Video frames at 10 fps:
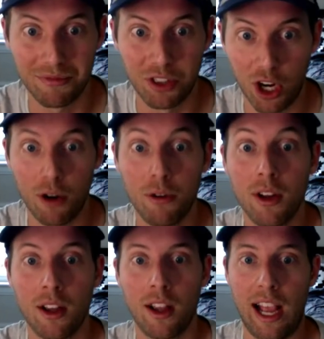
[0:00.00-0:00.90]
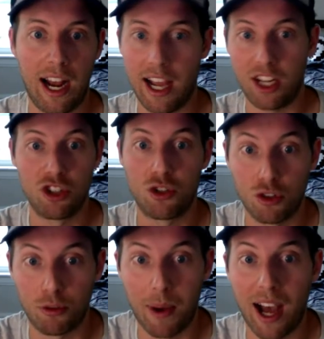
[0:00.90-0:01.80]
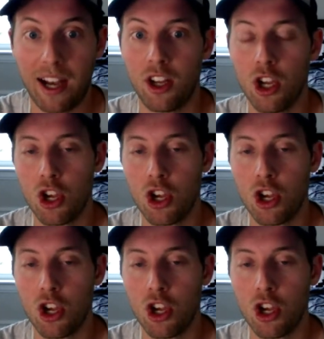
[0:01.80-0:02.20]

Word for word: You know, and I can just respond.